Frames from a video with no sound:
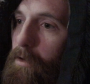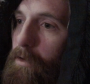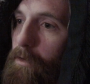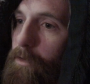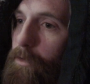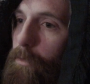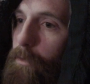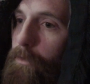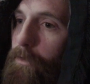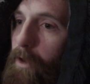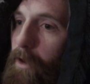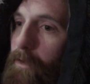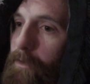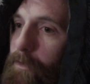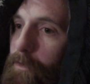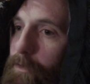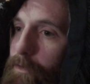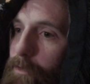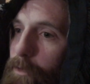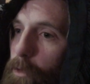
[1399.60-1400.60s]
she was like
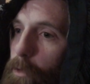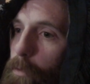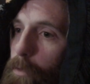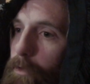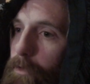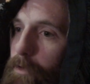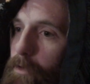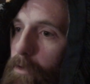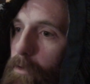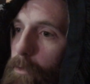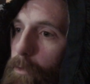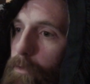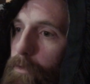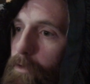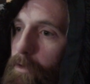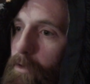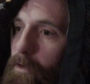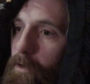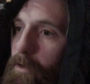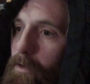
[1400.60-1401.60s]
super
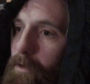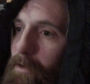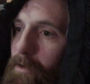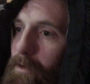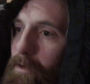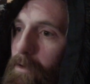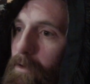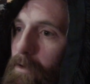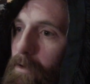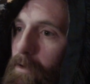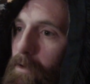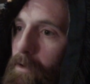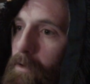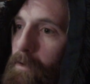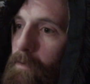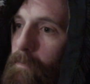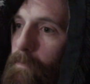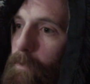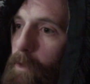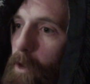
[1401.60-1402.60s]
delusional
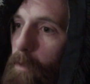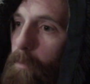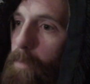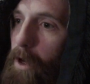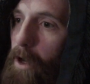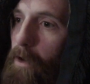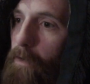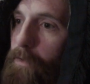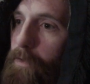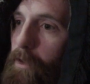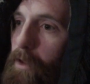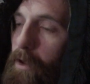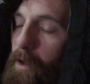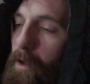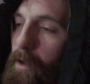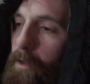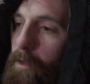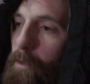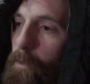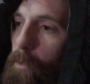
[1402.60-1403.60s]
about
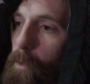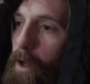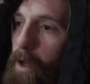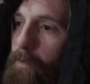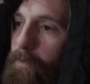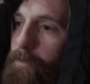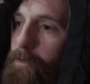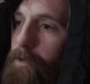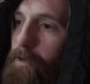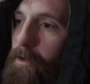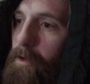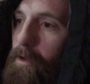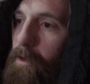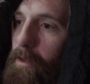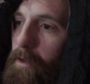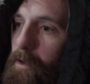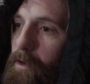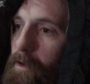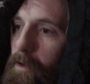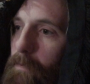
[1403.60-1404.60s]
the wife cheating
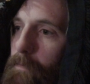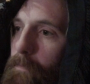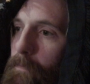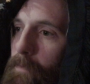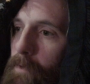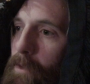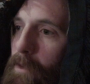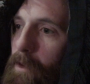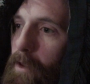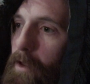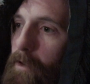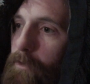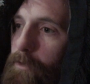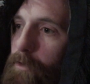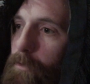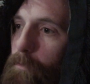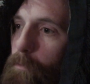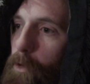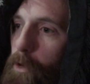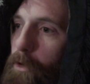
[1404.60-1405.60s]
thing and
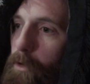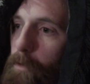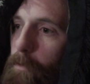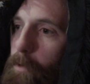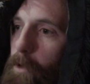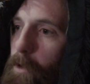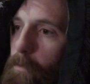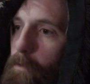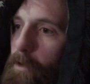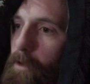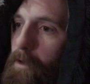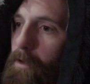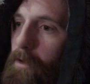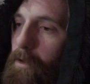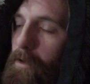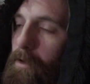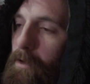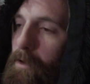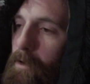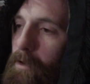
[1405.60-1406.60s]
she'd murder people
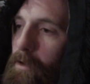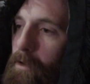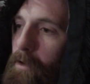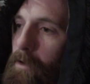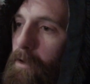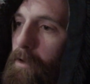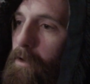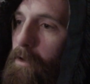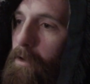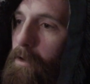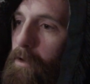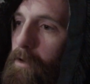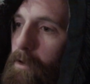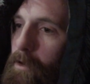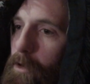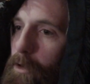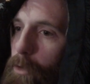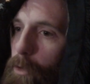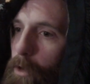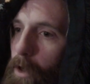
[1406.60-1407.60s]

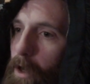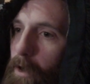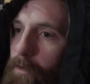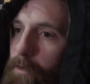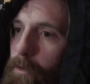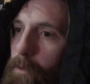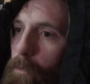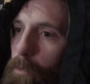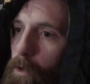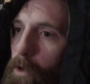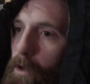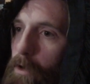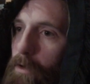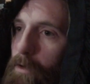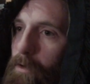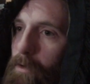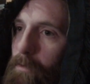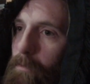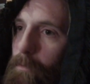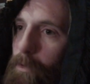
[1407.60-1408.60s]
who actually weren't,
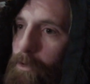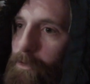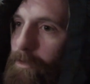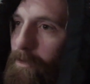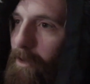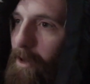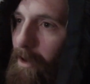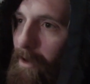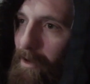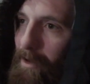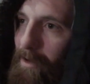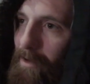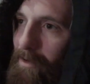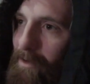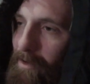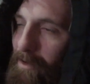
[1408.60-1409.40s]
but she'd like